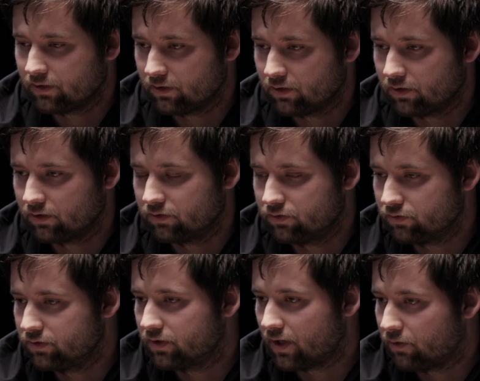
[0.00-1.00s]

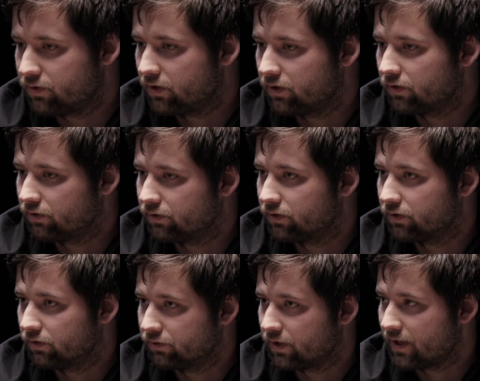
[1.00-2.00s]
do the routing on
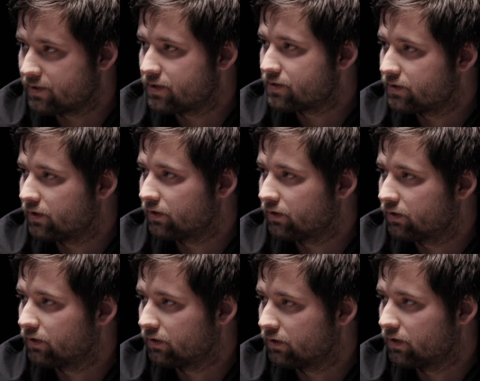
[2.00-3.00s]
the existing
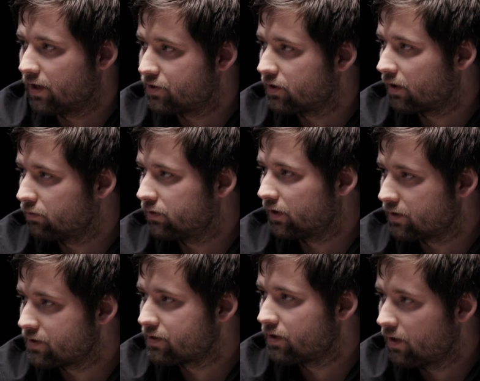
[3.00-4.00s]
edge
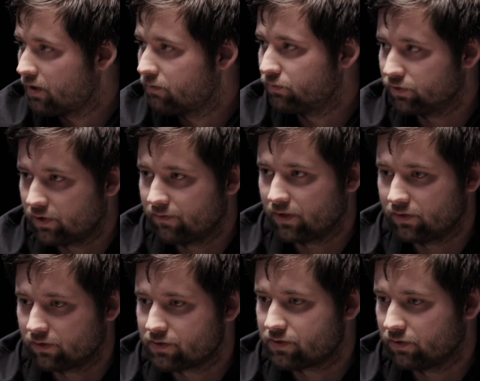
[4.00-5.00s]
routers,
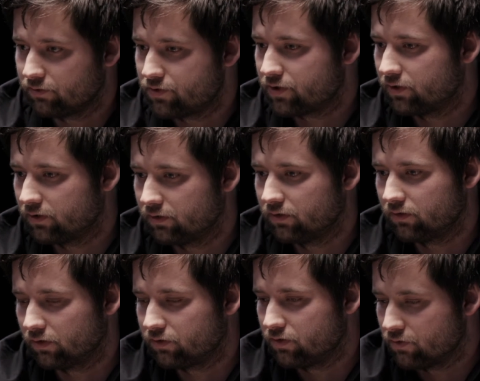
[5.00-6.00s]
multi-vendor solution,
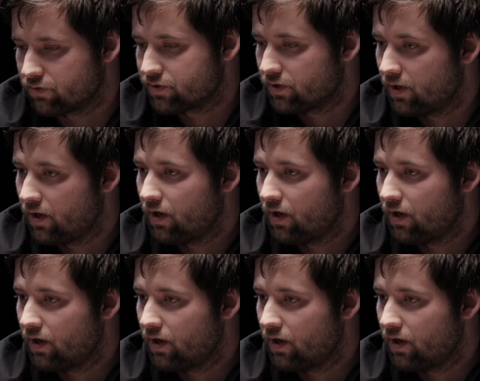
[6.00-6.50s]
not use